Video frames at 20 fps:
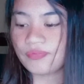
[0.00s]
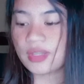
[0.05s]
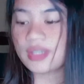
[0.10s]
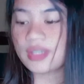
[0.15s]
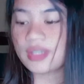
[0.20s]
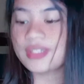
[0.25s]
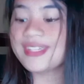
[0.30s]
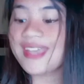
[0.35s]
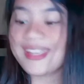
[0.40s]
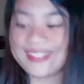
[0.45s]

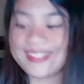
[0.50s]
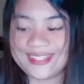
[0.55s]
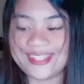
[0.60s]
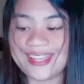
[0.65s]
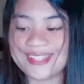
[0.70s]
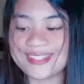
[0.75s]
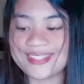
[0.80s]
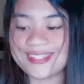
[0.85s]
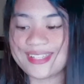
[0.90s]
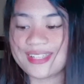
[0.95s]
Yes,
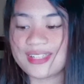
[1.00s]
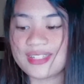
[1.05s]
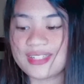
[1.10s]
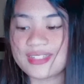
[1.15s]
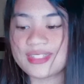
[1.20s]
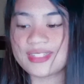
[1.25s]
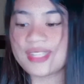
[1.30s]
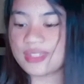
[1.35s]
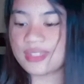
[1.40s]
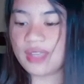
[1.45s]
yes,
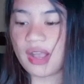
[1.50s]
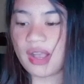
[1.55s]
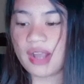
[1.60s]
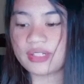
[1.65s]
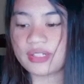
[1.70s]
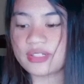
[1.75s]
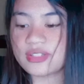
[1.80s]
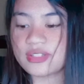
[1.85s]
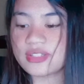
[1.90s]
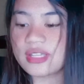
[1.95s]
said the
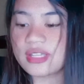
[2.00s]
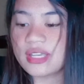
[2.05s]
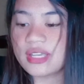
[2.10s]
others.